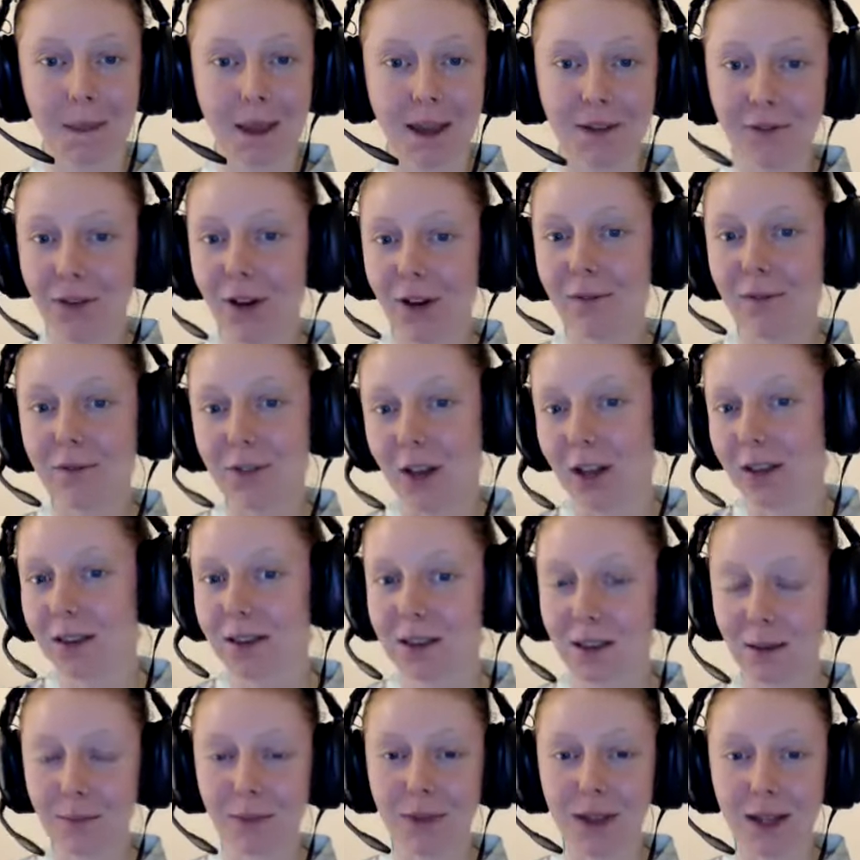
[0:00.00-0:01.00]
if I've
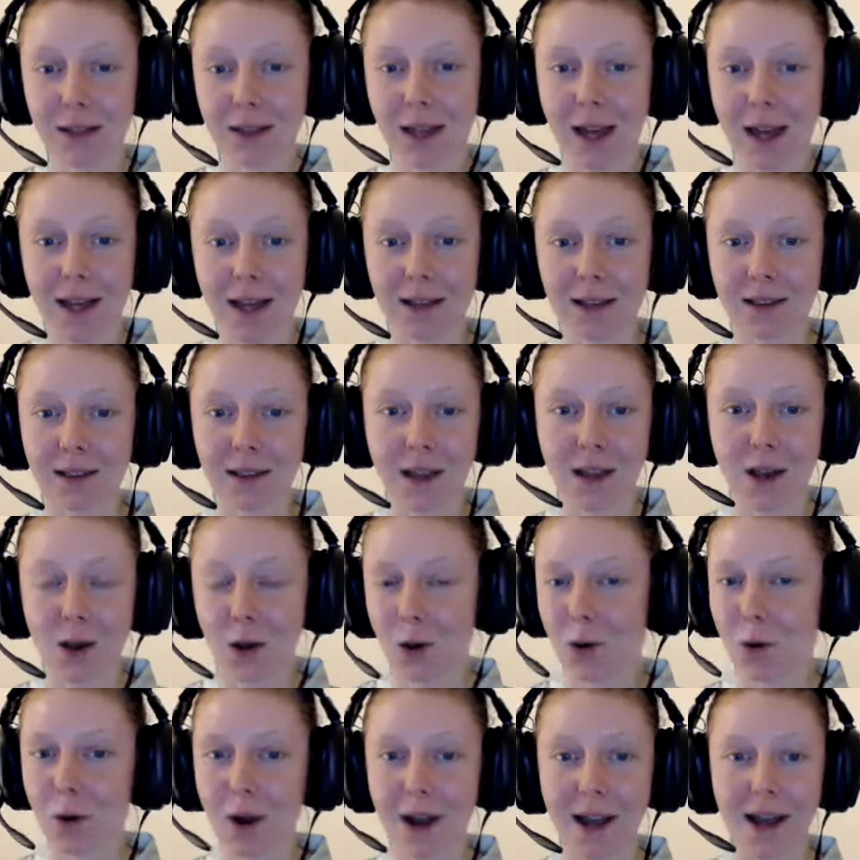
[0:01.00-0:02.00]
done something that isn't
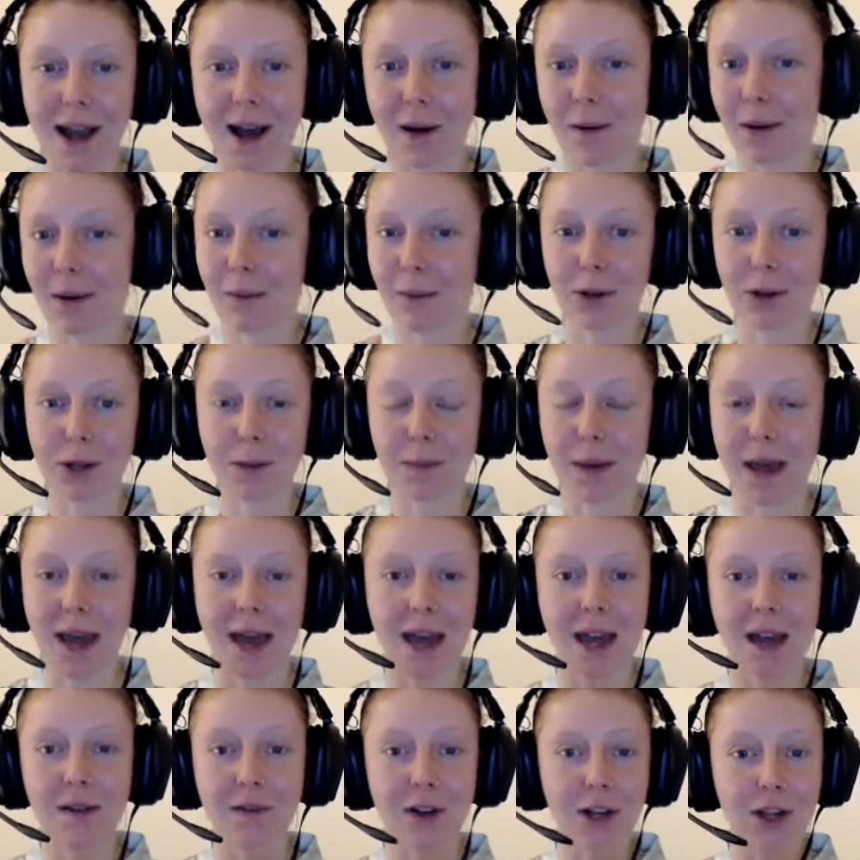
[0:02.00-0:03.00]
quite how I want to
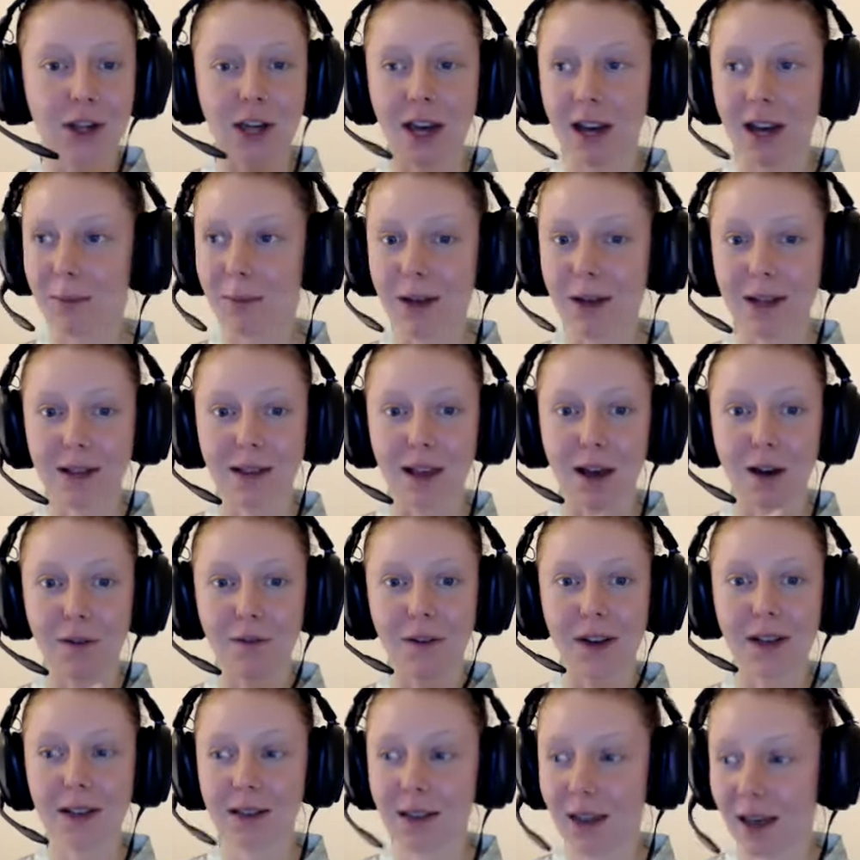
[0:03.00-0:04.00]
behave, I check
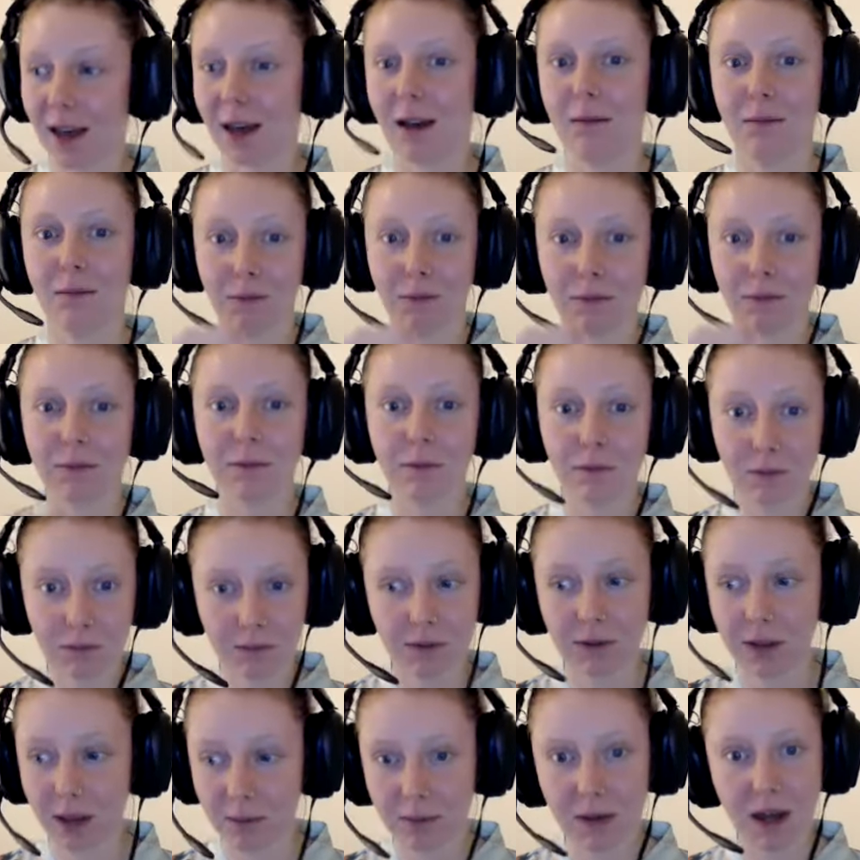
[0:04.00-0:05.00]
myself. I say,
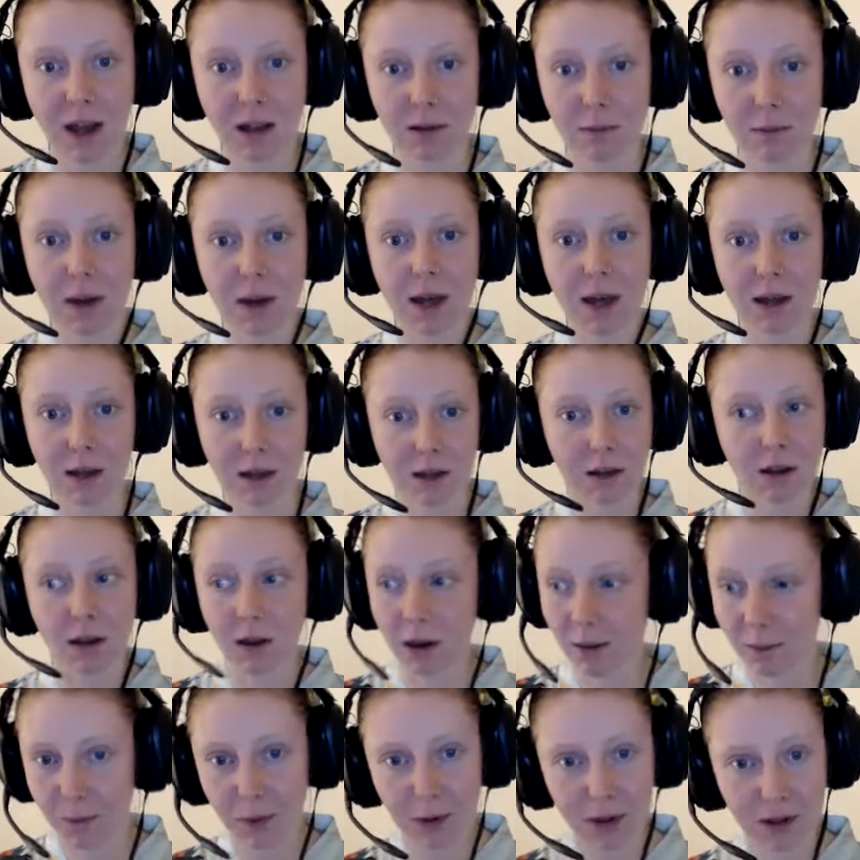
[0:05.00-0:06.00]
step down, Peg, you know,
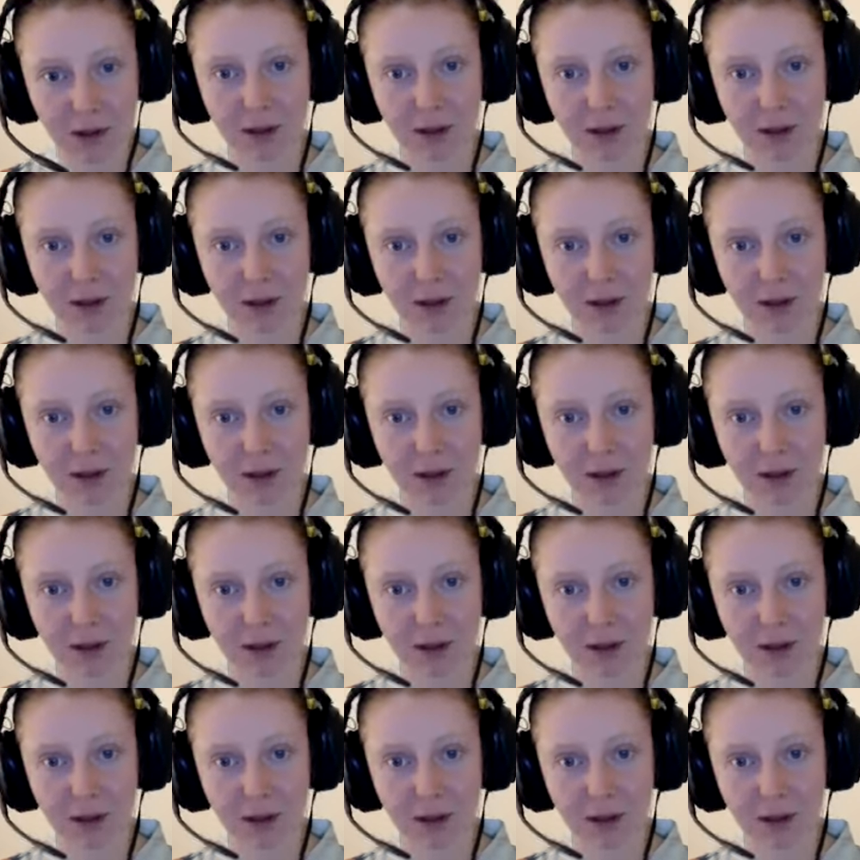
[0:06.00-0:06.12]
humble